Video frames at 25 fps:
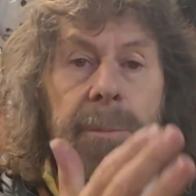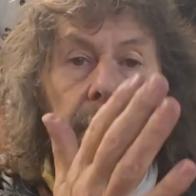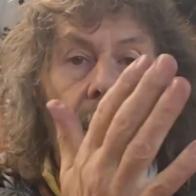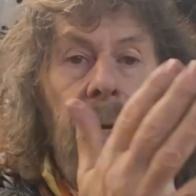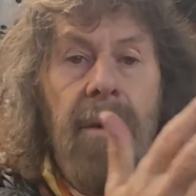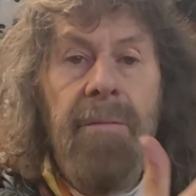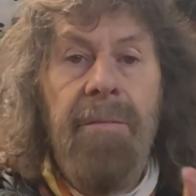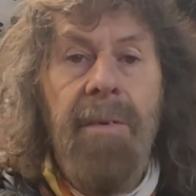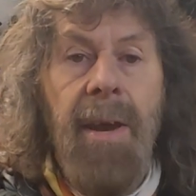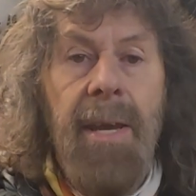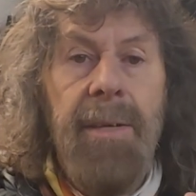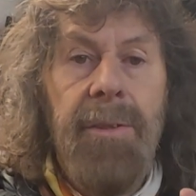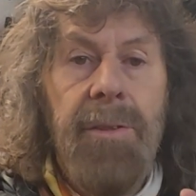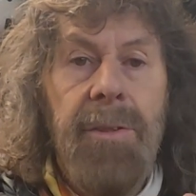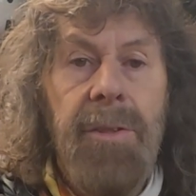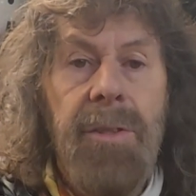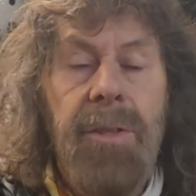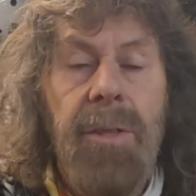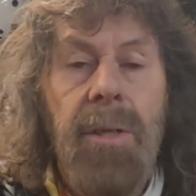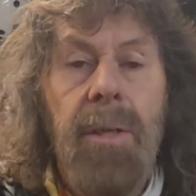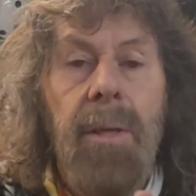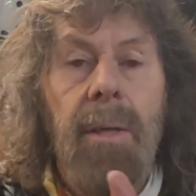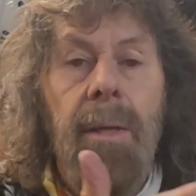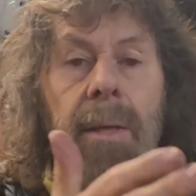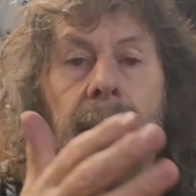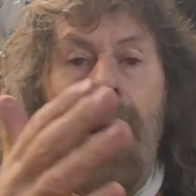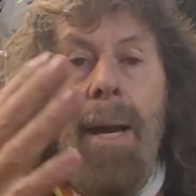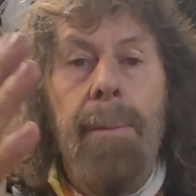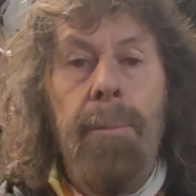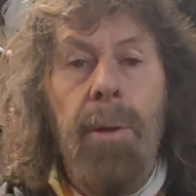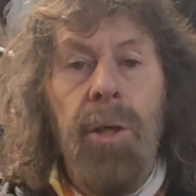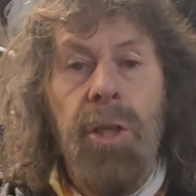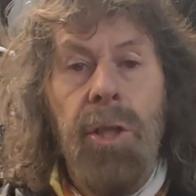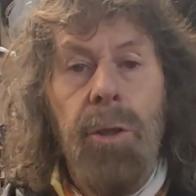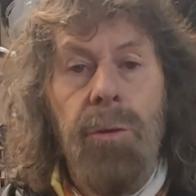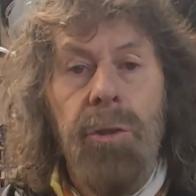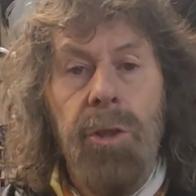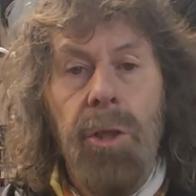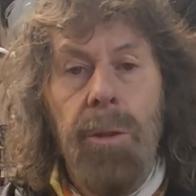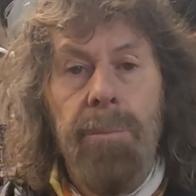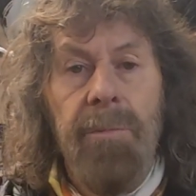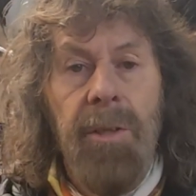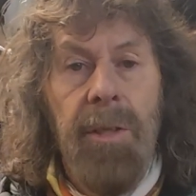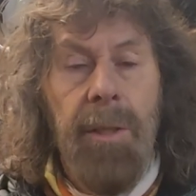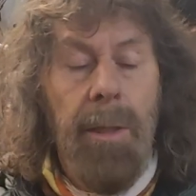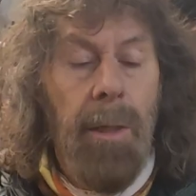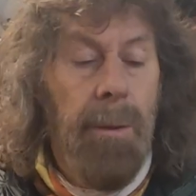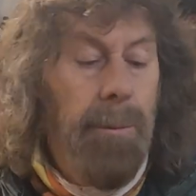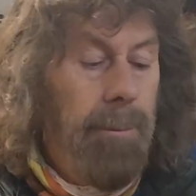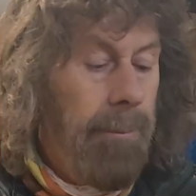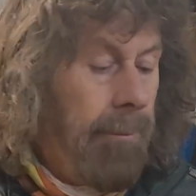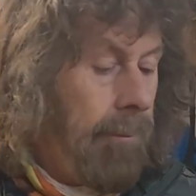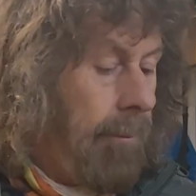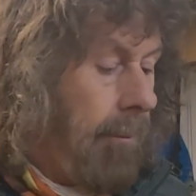my events, and my YouTube video,